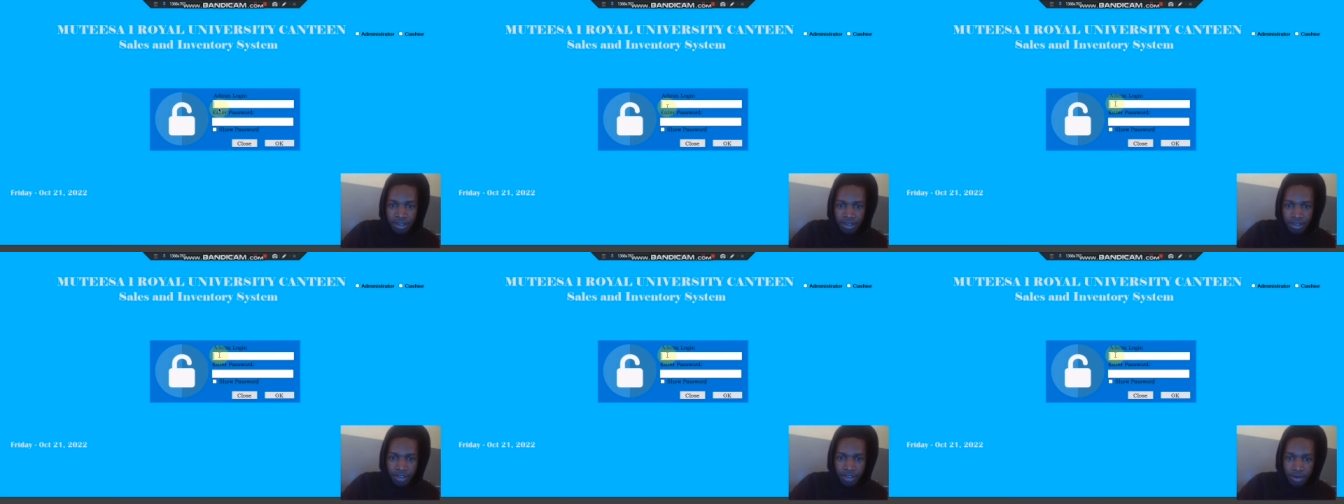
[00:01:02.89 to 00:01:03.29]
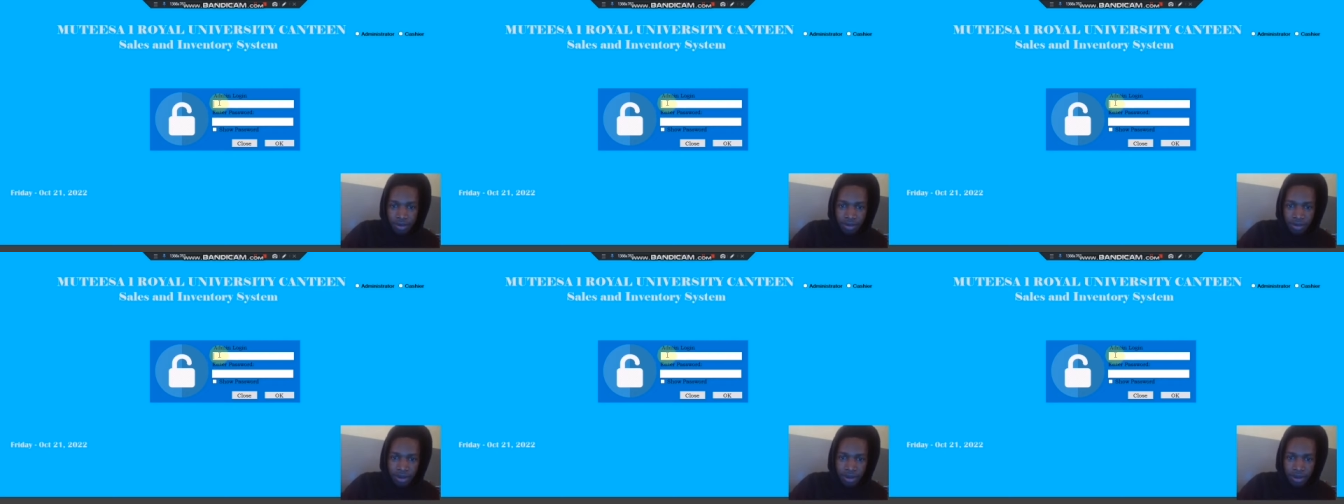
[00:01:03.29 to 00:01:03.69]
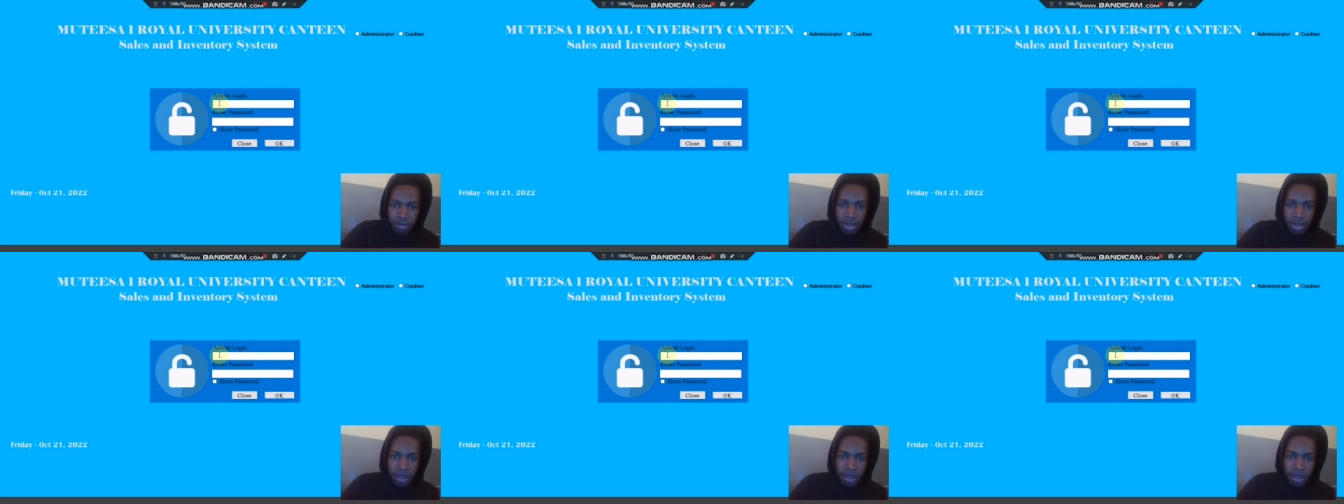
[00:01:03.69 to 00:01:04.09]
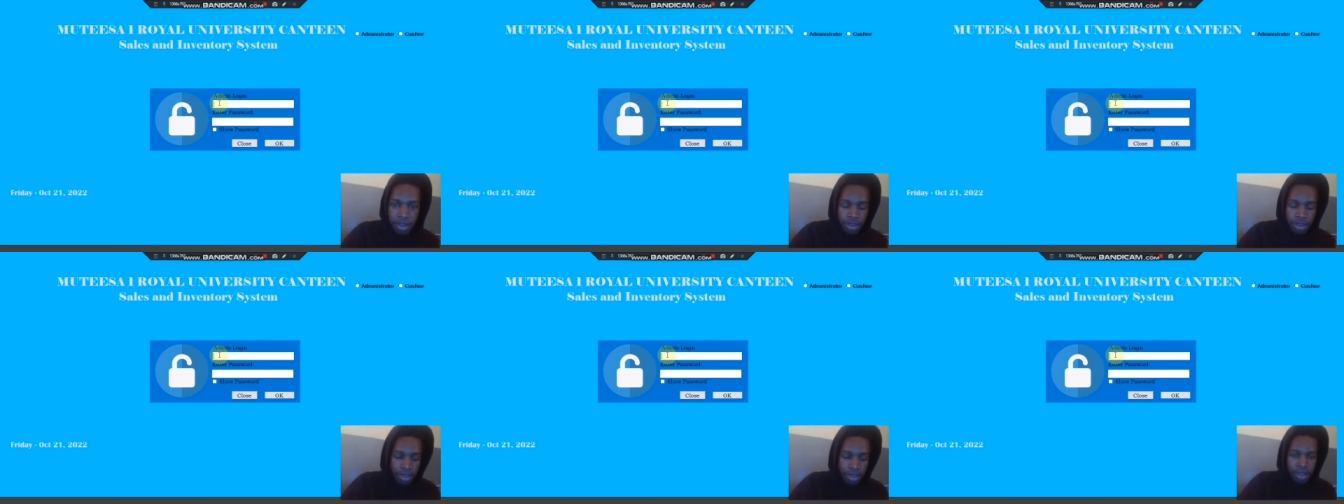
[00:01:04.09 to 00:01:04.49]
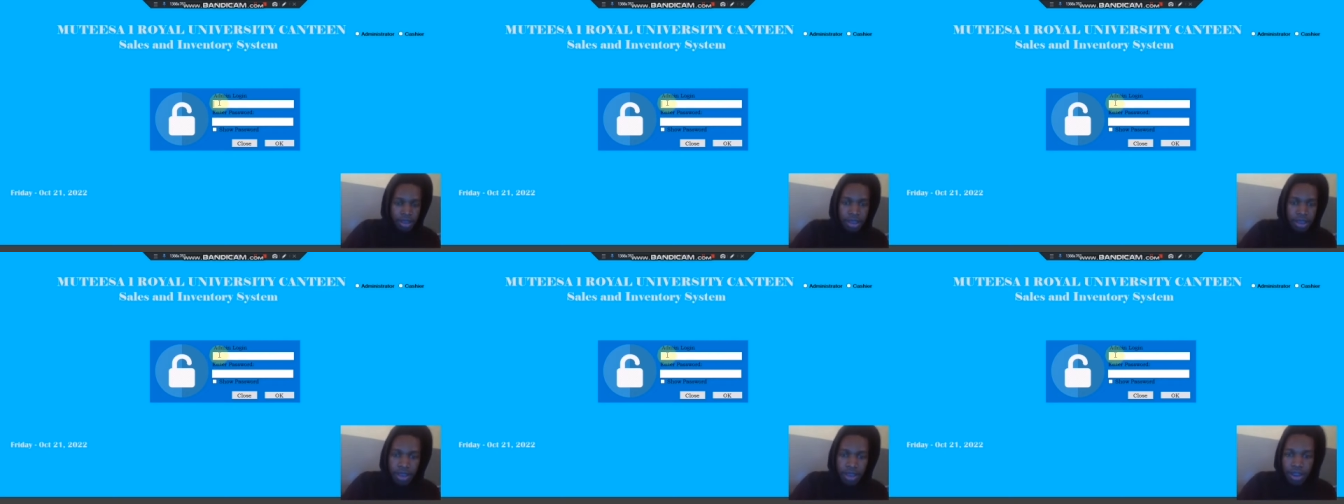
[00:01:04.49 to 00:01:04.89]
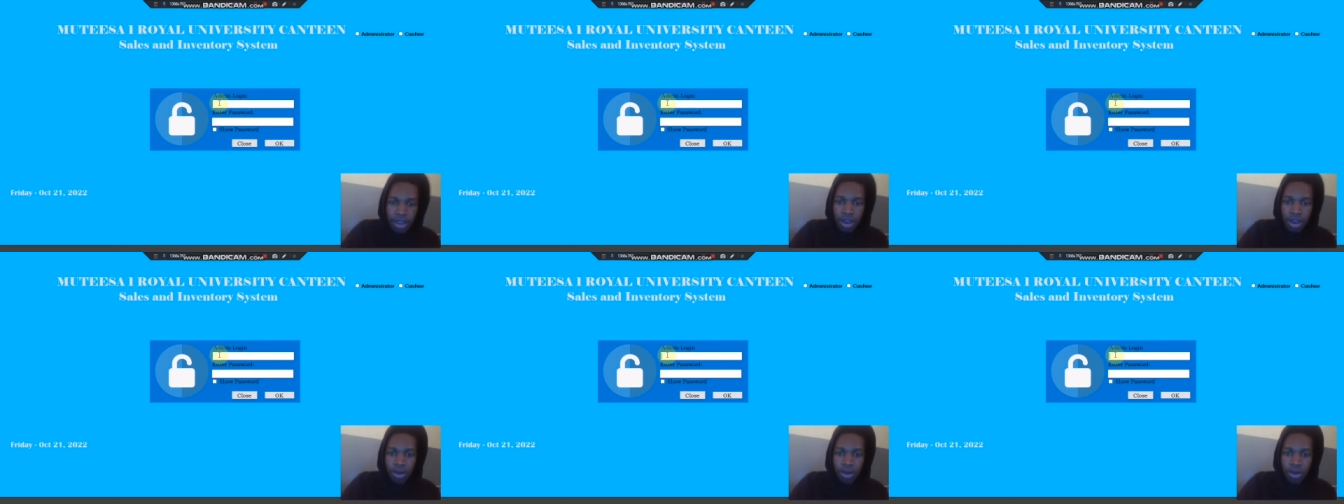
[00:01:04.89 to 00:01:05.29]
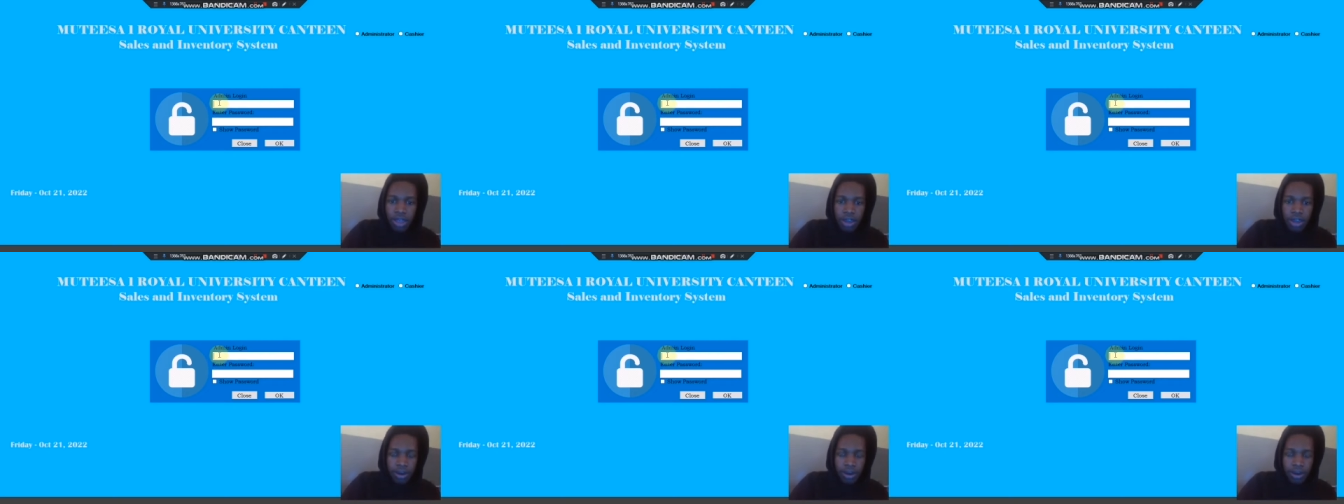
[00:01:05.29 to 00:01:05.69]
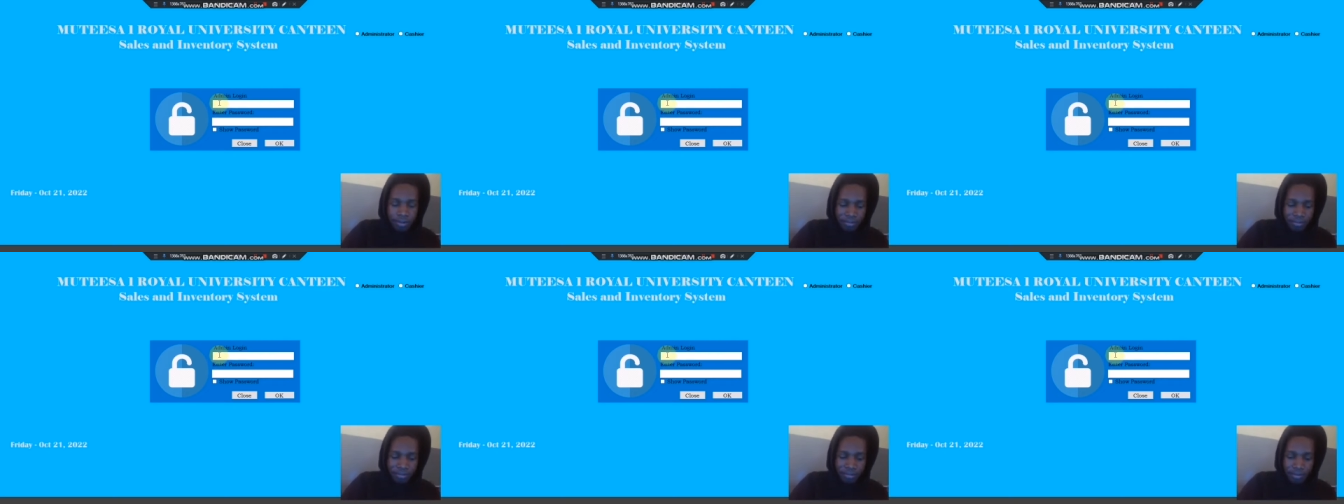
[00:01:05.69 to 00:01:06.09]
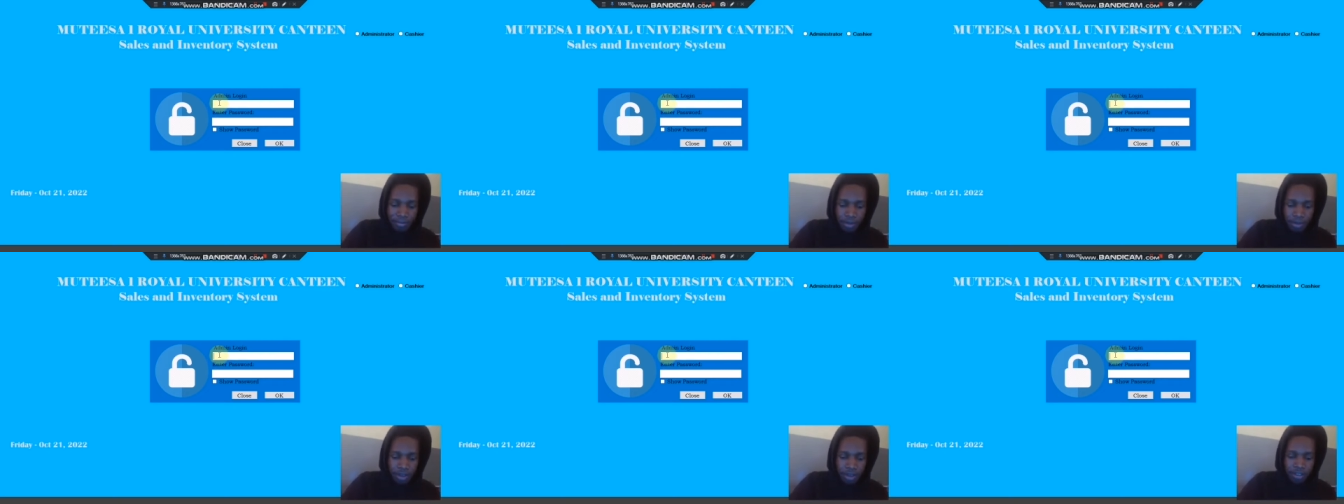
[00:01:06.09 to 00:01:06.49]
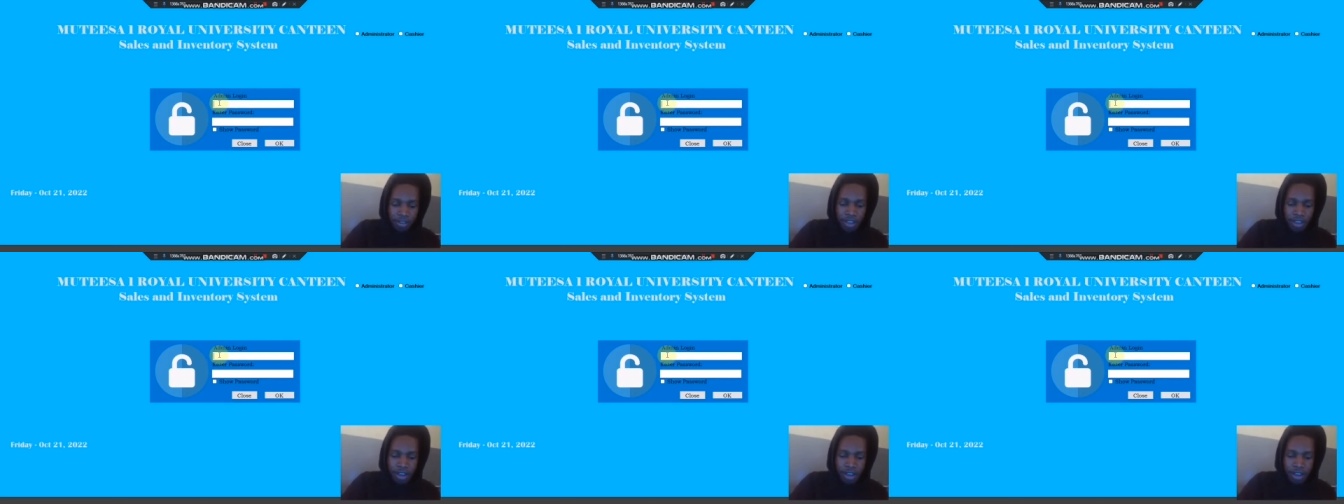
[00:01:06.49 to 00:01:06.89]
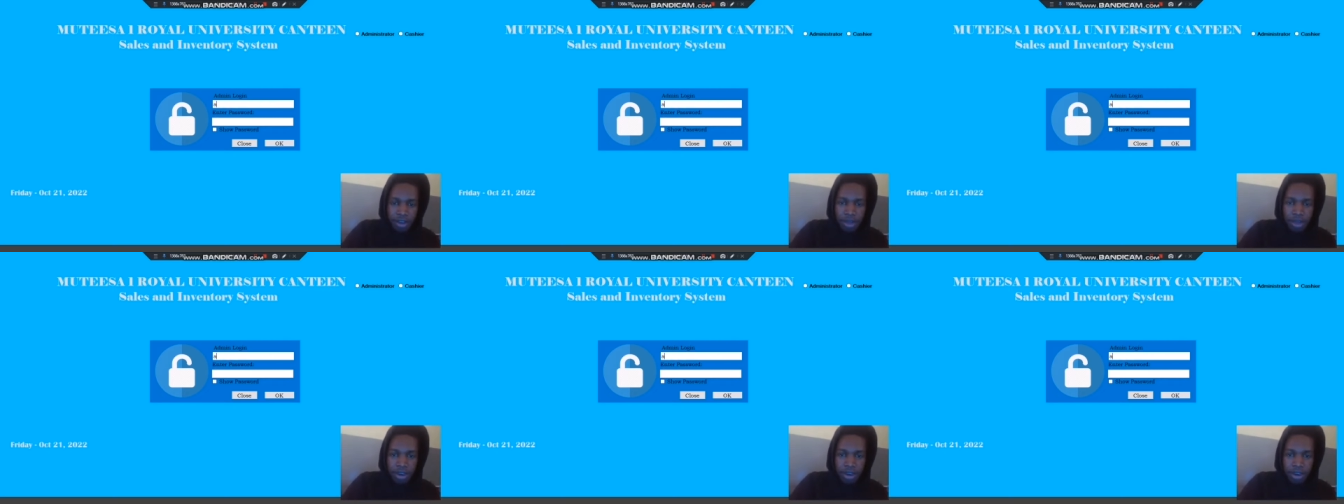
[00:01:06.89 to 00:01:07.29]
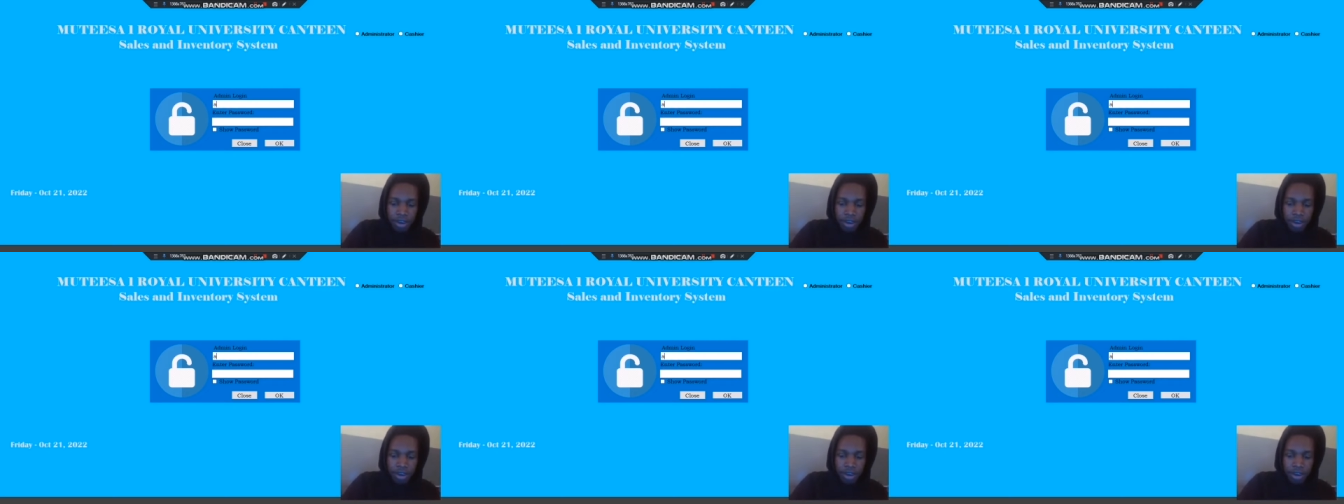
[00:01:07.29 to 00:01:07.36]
So let me log in as the admin.